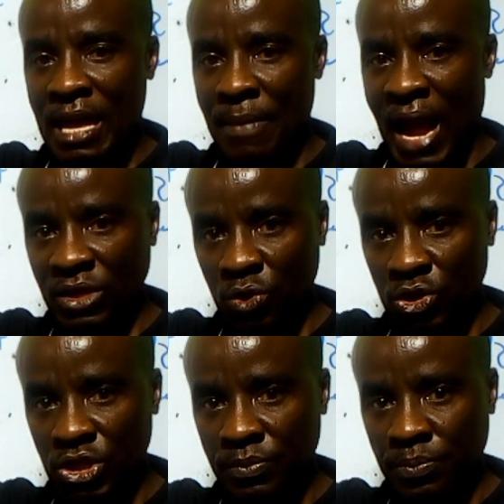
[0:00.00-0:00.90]

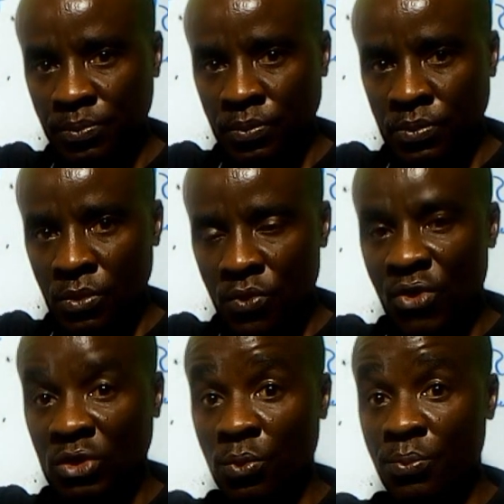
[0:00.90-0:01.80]
hydrogen, if you
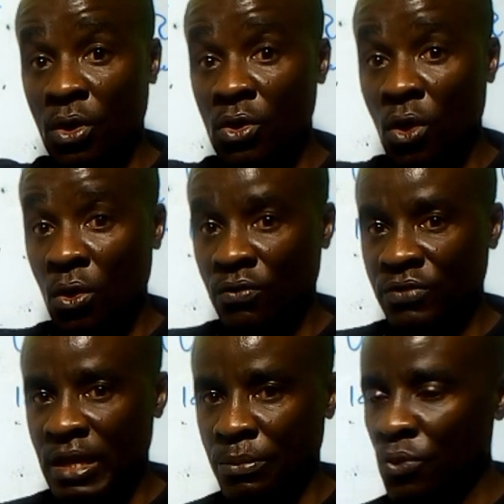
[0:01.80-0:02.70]
are to burn all of
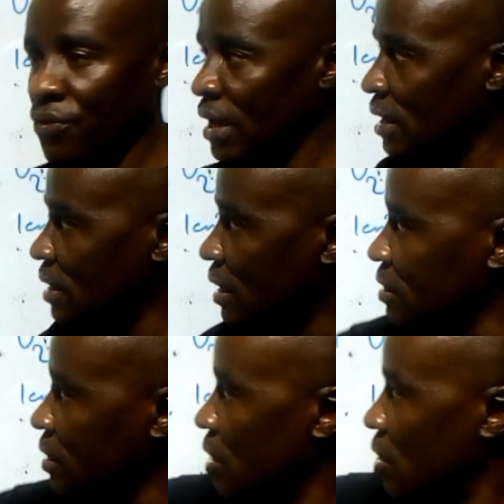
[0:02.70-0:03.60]
them, you find out that